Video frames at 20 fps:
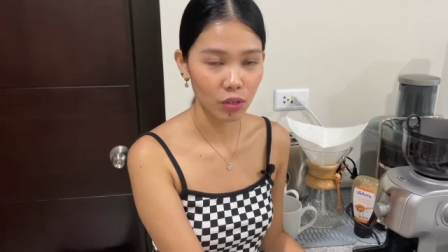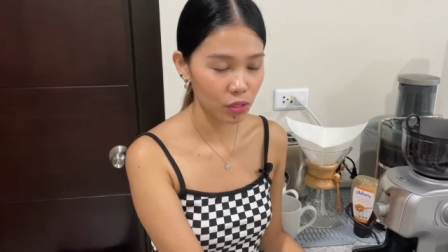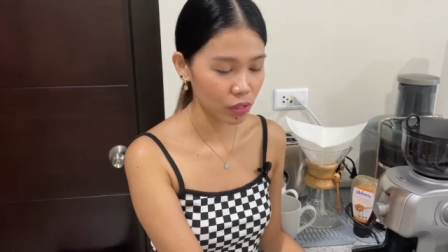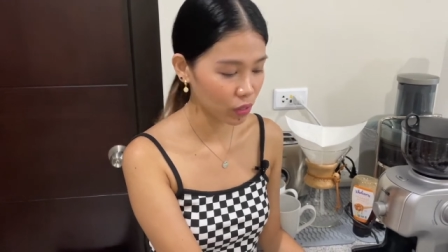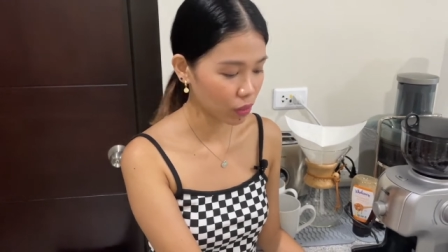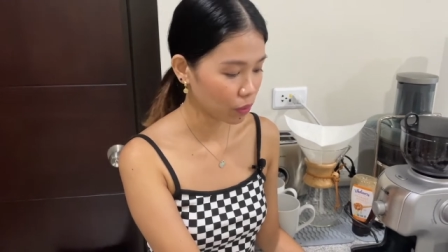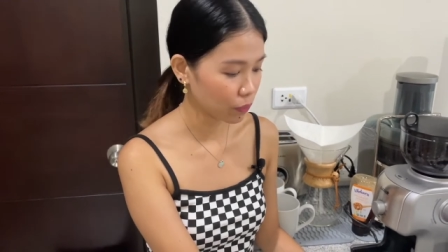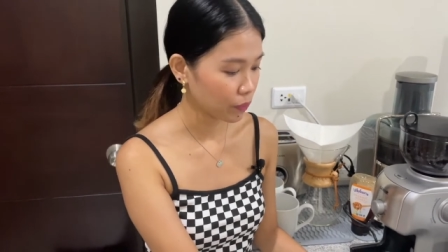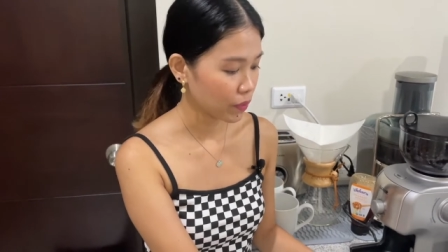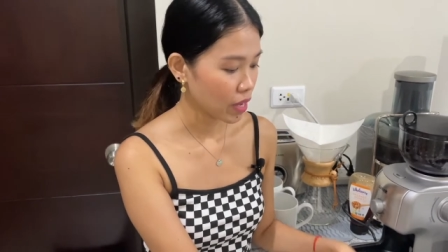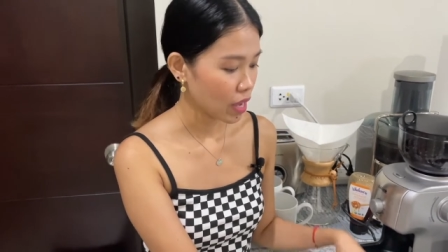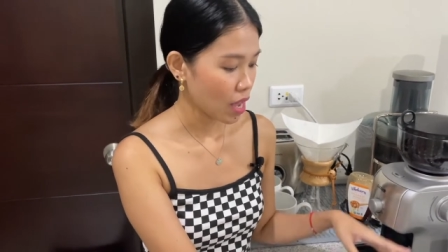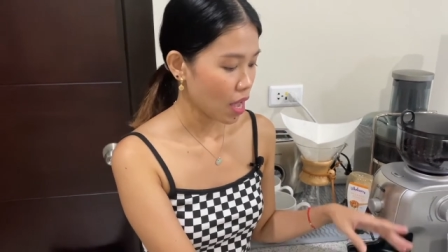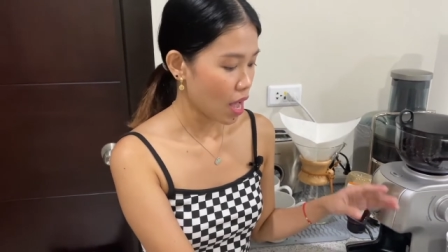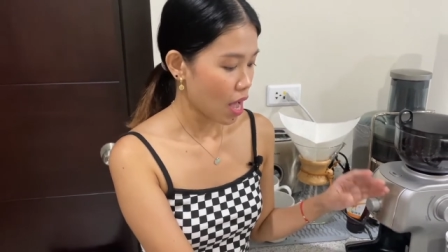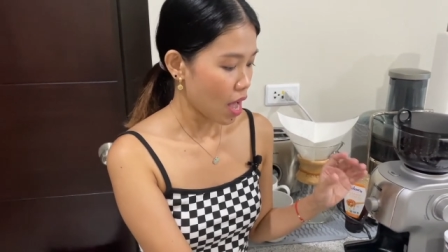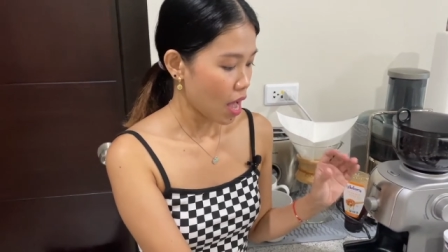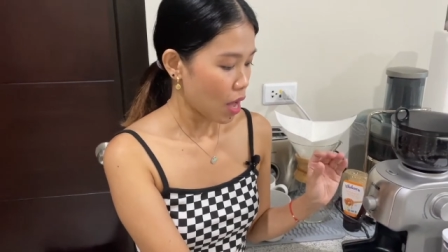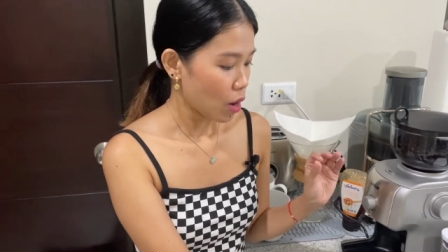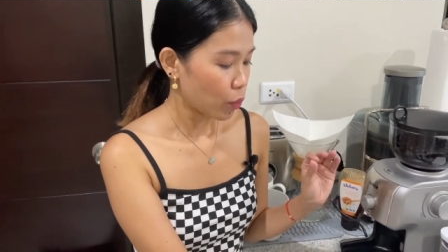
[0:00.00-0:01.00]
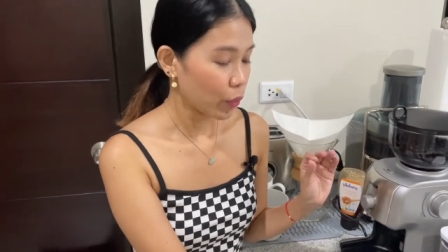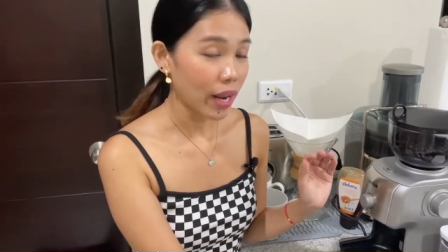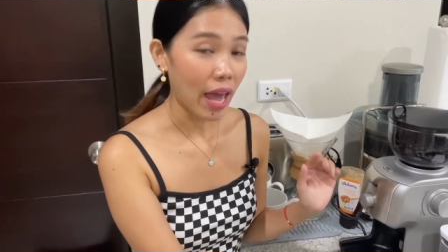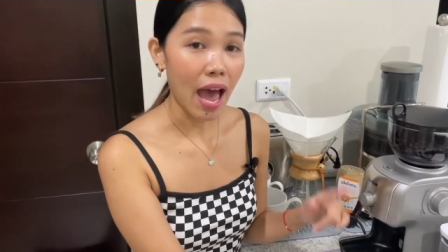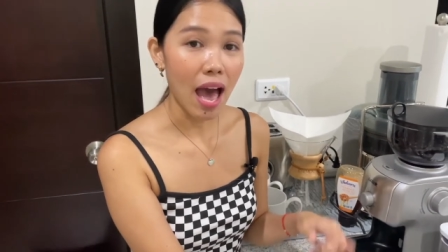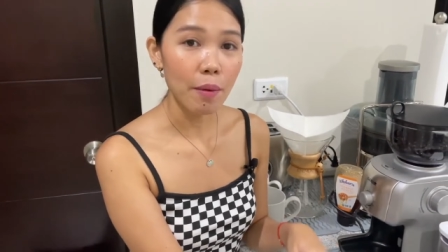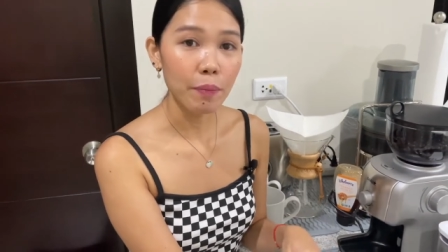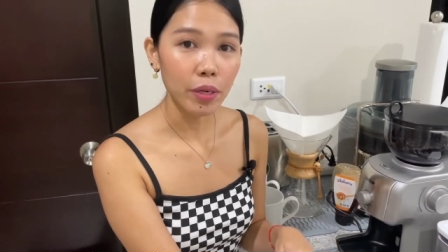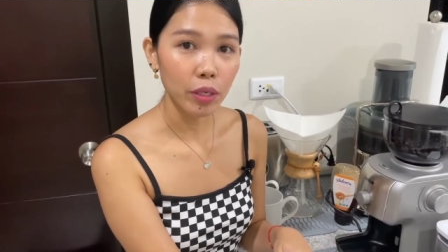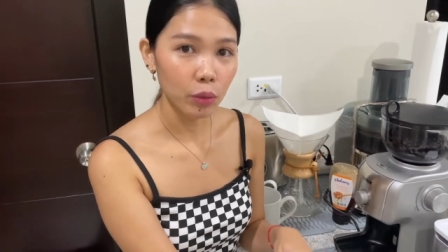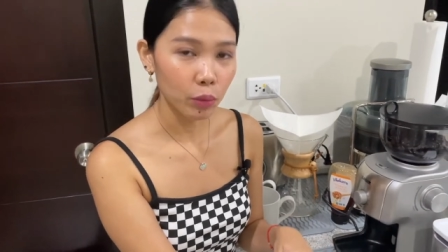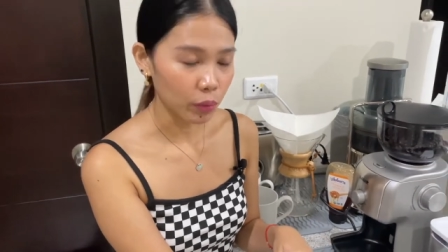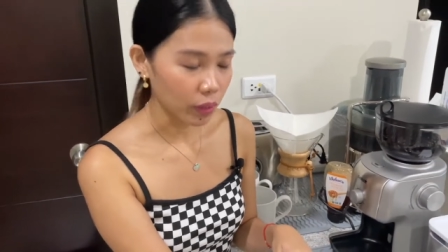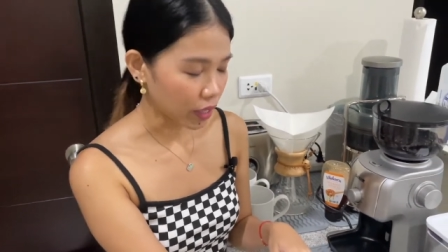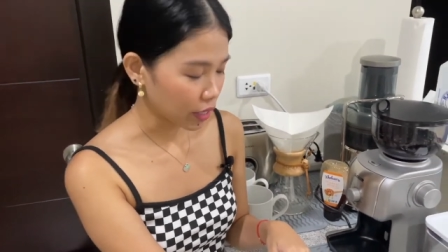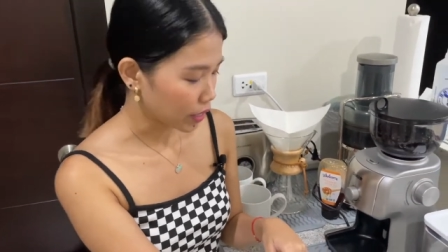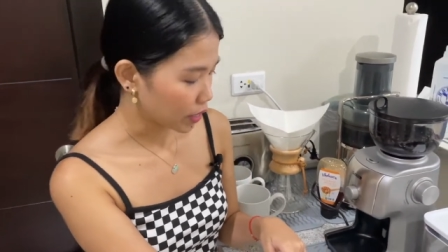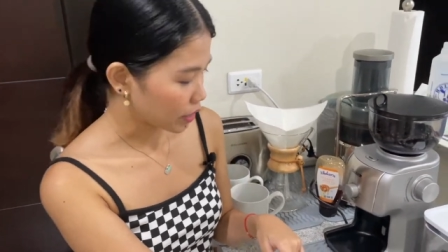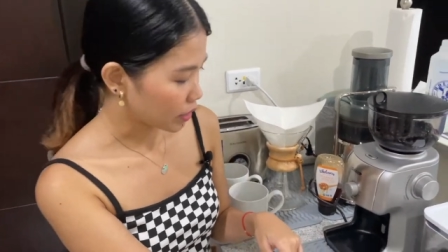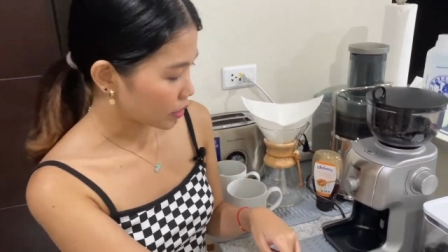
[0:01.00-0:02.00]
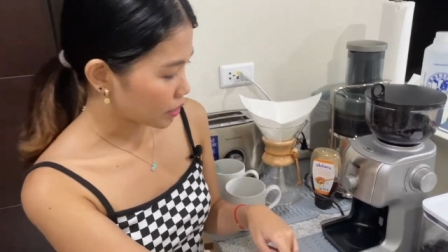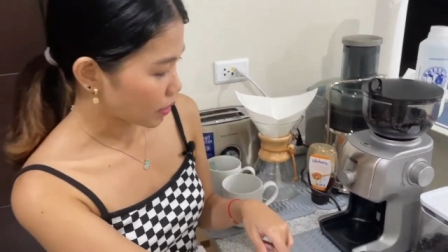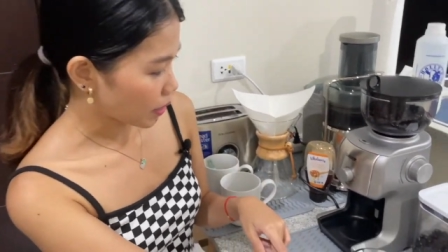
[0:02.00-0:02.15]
So what happened was,